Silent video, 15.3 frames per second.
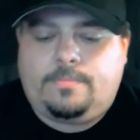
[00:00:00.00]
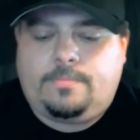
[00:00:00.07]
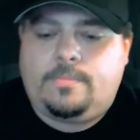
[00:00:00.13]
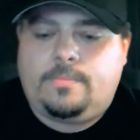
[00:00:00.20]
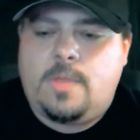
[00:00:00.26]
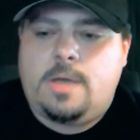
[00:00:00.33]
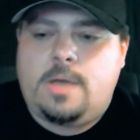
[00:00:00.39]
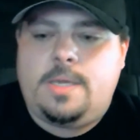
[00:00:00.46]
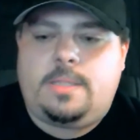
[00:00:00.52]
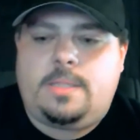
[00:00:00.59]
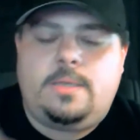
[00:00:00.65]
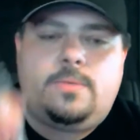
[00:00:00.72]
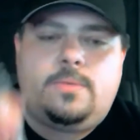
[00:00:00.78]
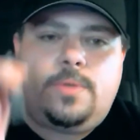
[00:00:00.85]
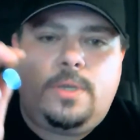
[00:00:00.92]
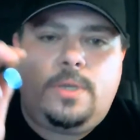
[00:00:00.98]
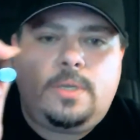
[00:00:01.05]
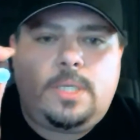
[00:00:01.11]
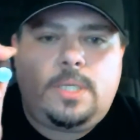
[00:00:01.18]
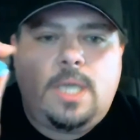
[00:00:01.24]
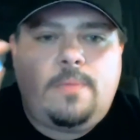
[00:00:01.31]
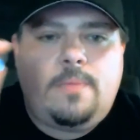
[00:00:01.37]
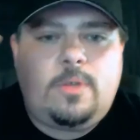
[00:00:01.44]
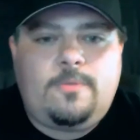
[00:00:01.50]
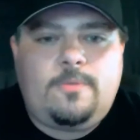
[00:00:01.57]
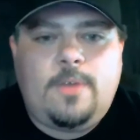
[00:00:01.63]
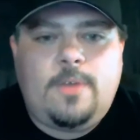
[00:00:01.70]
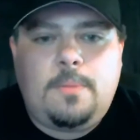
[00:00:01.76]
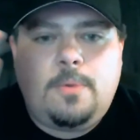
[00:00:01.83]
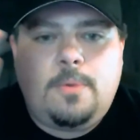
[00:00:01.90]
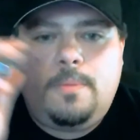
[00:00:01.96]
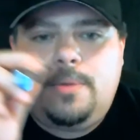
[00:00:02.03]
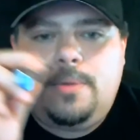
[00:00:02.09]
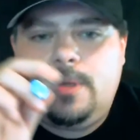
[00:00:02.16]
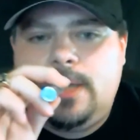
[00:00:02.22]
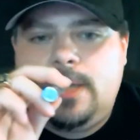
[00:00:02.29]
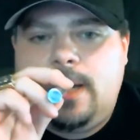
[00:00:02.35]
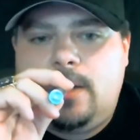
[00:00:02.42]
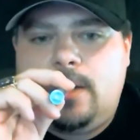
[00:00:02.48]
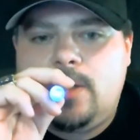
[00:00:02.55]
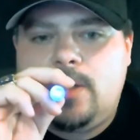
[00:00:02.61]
I'll hit this one. You can see how much vapor it puts out.